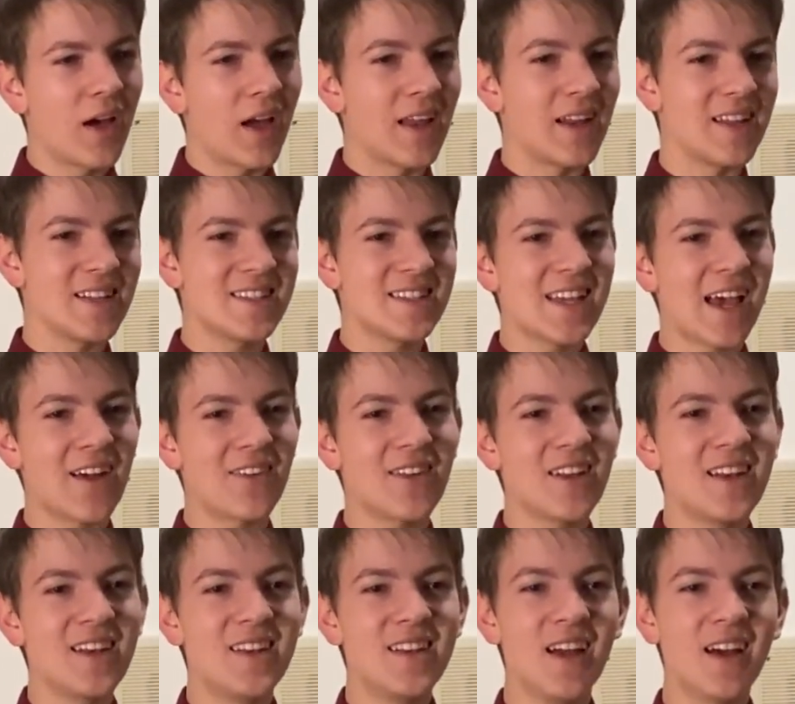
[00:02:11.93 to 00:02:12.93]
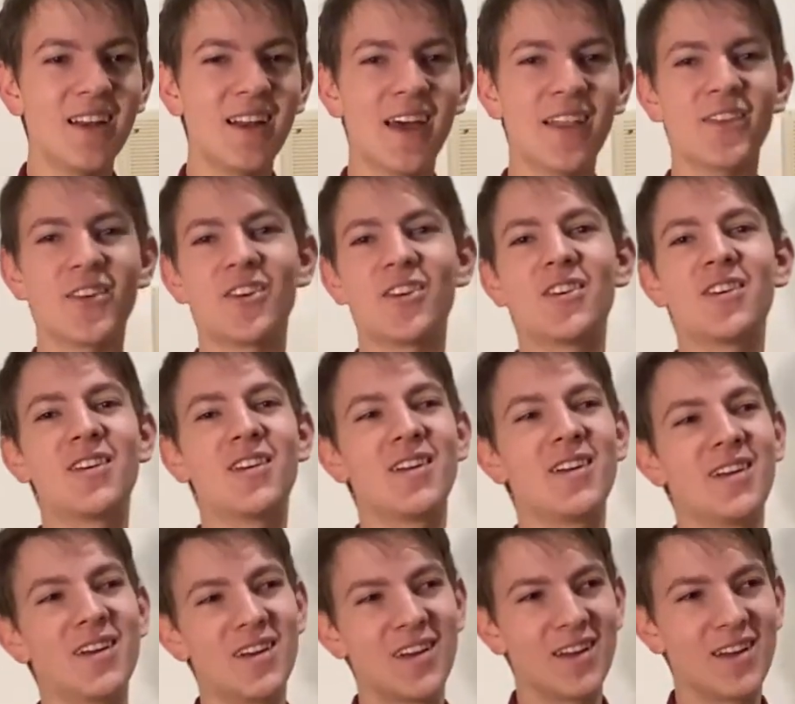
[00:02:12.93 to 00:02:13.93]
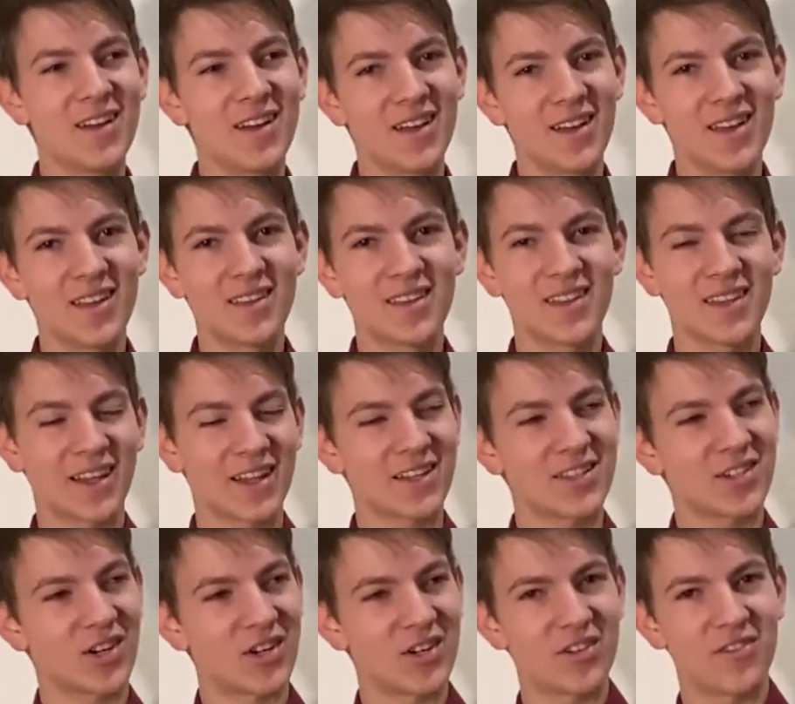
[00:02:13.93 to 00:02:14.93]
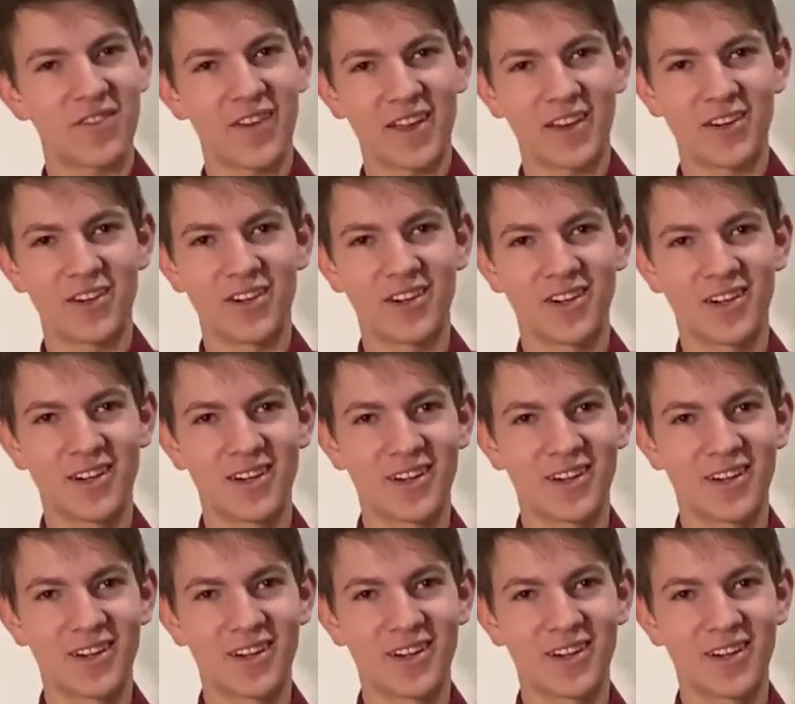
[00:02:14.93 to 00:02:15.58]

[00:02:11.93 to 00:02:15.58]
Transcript: And it sounded none other than like Darth Vader.